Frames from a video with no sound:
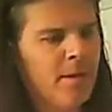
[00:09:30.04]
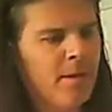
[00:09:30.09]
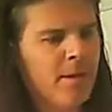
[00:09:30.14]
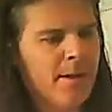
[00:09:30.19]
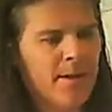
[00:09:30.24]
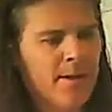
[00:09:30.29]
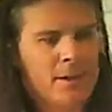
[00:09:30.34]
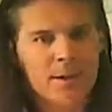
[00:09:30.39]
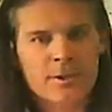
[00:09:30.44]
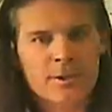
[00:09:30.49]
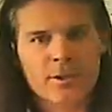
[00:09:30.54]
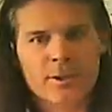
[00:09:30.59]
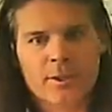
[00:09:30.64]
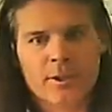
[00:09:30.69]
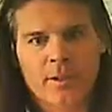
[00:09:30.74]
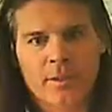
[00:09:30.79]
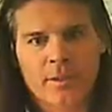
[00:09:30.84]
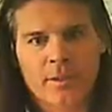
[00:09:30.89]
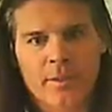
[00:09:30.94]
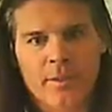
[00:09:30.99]
close to the
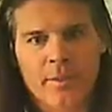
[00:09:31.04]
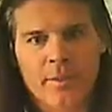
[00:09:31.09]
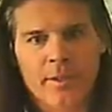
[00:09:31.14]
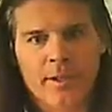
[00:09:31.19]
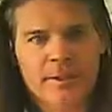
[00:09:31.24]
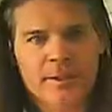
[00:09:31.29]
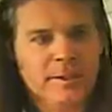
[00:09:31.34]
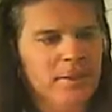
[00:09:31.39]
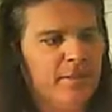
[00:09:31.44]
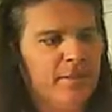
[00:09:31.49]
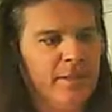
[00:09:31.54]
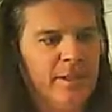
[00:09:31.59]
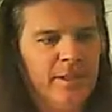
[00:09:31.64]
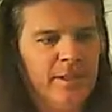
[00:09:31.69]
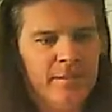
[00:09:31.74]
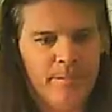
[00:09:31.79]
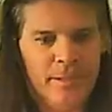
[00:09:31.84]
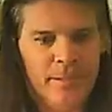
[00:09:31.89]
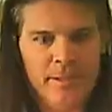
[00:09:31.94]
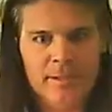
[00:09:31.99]
leaf phase. The leaf
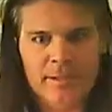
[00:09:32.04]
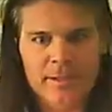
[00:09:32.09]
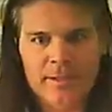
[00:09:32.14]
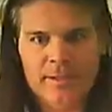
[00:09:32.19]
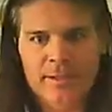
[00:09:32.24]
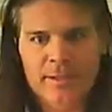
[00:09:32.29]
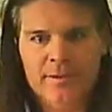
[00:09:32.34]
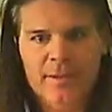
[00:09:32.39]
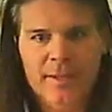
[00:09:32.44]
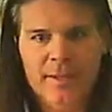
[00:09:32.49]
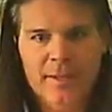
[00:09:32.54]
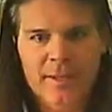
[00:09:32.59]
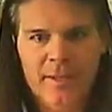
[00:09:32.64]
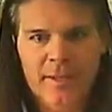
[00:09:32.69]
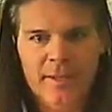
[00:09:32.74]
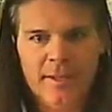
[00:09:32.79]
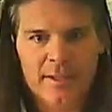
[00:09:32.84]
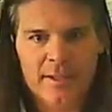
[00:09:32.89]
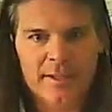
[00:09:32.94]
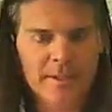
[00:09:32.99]
phase leaves get about
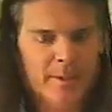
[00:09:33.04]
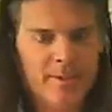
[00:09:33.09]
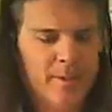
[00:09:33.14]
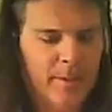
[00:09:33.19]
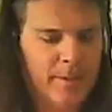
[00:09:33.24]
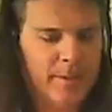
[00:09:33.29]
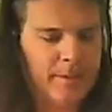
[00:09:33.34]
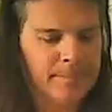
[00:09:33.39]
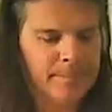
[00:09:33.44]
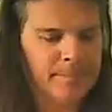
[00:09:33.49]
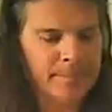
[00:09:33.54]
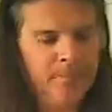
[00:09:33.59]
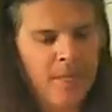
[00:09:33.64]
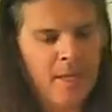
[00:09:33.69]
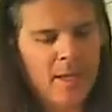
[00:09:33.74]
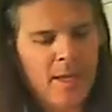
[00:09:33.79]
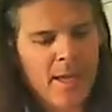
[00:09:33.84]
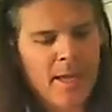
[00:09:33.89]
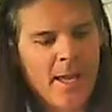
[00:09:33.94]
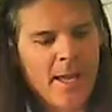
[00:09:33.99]
like this big,
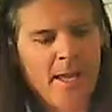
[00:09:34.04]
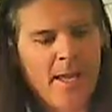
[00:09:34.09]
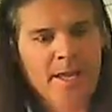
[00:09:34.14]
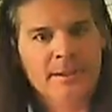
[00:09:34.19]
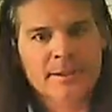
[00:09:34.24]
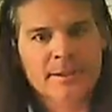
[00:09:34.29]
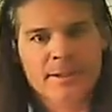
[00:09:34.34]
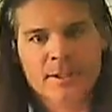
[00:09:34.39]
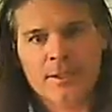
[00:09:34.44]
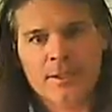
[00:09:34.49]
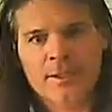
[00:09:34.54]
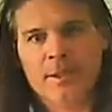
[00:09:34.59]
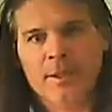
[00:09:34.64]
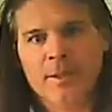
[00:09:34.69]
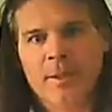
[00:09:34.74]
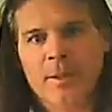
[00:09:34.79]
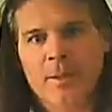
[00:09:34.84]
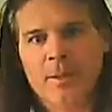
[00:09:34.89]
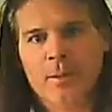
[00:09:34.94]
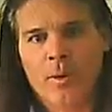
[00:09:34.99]
and they're a little
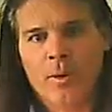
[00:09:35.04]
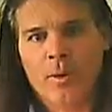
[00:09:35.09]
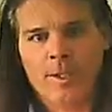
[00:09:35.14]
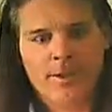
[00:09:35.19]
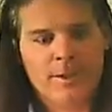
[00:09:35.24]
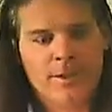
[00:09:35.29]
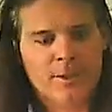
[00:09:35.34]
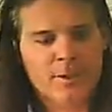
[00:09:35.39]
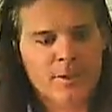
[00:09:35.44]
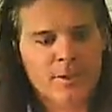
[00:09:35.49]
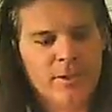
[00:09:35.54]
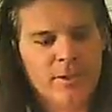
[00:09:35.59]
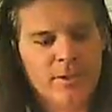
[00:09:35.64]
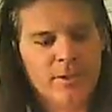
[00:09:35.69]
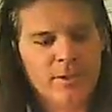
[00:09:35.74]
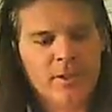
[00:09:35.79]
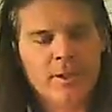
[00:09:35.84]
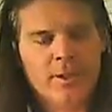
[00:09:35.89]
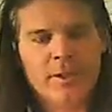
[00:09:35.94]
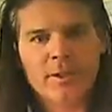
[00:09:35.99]
bit more easy to trim. But
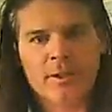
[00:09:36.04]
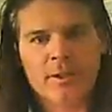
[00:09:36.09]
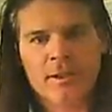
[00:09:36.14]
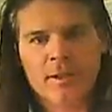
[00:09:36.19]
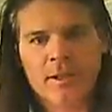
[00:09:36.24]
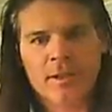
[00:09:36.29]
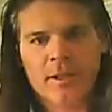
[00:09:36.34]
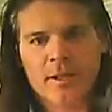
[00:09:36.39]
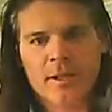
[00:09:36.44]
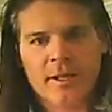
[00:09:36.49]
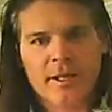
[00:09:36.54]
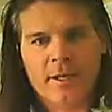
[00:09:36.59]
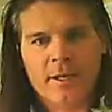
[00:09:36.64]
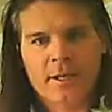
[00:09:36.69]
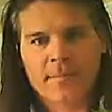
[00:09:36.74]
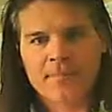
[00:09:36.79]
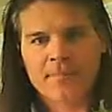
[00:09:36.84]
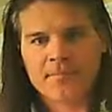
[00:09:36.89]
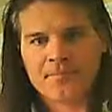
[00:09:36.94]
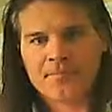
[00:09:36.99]
you can cook it like a
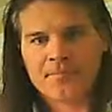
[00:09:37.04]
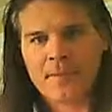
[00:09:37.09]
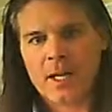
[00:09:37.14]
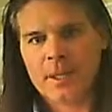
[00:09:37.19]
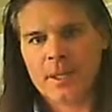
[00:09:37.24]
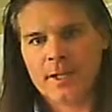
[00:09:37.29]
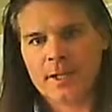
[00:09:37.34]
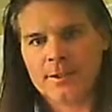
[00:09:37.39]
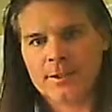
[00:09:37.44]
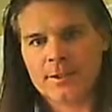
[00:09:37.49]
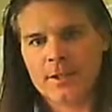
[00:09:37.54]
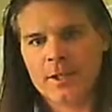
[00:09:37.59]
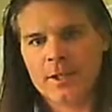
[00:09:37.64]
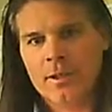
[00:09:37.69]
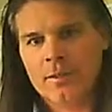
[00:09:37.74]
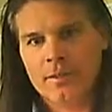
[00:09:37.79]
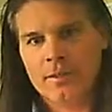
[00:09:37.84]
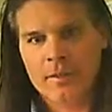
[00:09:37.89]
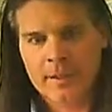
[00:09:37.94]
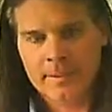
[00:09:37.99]
turnip
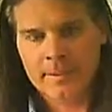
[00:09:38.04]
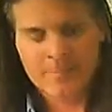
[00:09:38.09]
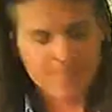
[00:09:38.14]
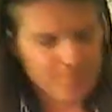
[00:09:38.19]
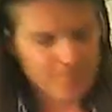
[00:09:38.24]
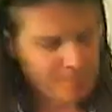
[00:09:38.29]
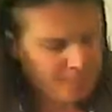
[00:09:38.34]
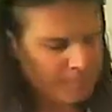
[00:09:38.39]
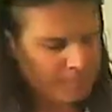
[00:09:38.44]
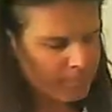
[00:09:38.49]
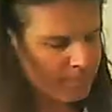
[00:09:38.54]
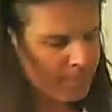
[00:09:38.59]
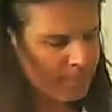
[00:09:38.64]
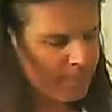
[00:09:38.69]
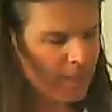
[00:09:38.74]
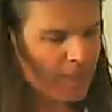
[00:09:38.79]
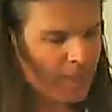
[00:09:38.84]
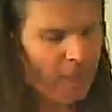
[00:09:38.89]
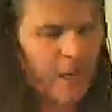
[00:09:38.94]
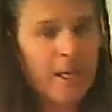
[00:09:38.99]
green.
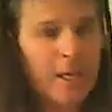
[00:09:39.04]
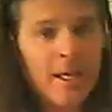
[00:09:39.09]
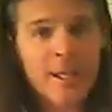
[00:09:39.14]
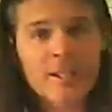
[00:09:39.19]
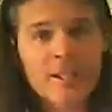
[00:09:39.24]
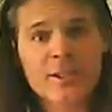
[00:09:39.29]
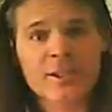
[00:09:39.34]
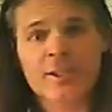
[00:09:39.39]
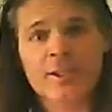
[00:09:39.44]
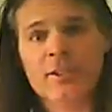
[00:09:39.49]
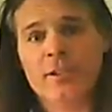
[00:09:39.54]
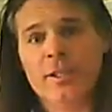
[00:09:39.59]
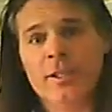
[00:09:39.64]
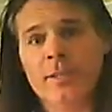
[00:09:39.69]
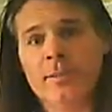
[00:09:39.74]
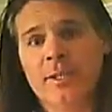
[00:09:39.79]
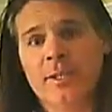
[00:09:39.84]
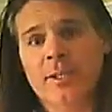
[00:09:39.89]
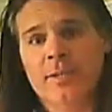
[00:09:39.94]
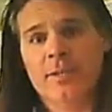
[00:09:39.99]
Extremely
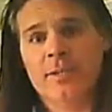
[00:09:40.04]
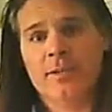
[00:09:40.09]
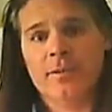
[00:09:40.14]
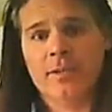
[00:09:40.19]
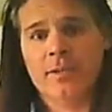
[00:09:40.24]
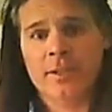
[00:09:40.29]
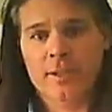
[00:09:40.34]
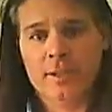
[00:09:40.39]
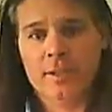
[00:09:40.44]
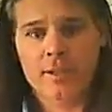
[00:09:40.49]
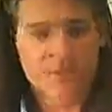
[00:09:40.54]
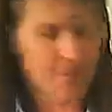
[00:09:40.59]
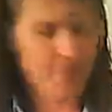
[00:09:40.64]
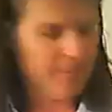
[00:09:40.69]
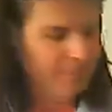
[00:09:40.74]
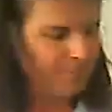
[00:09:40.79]
good for your liver.